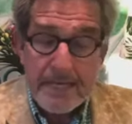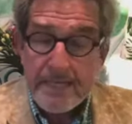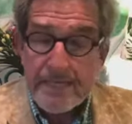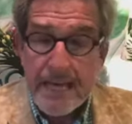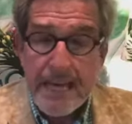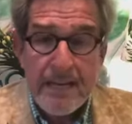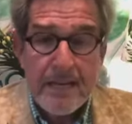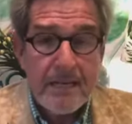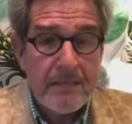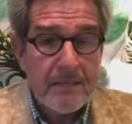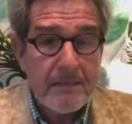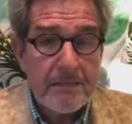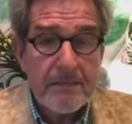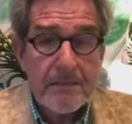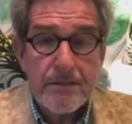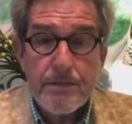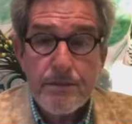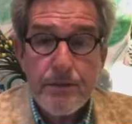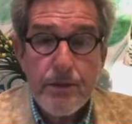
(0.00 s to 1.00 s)
My
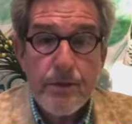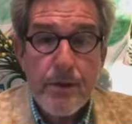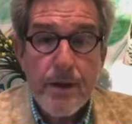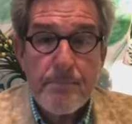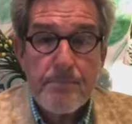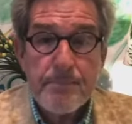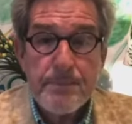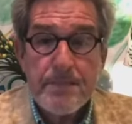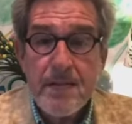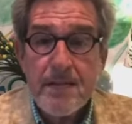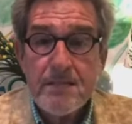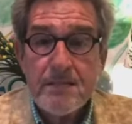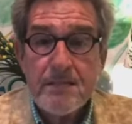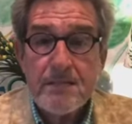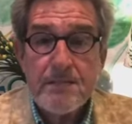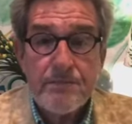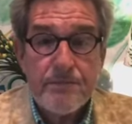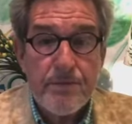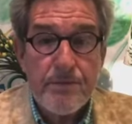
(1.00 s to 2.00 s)
sandals throw up
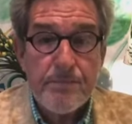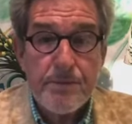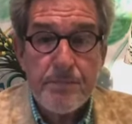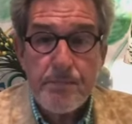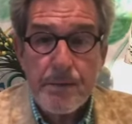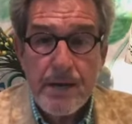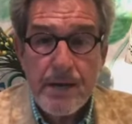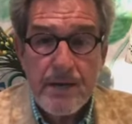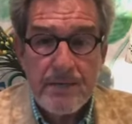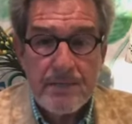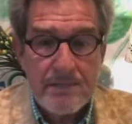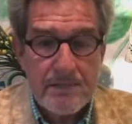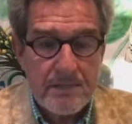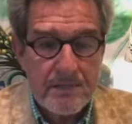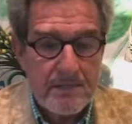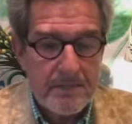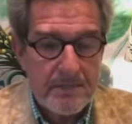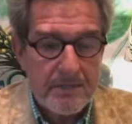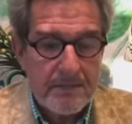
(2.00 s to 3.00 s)
dust from the
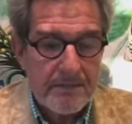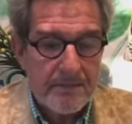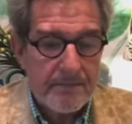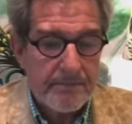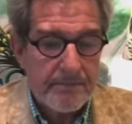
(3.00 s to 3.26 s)
past.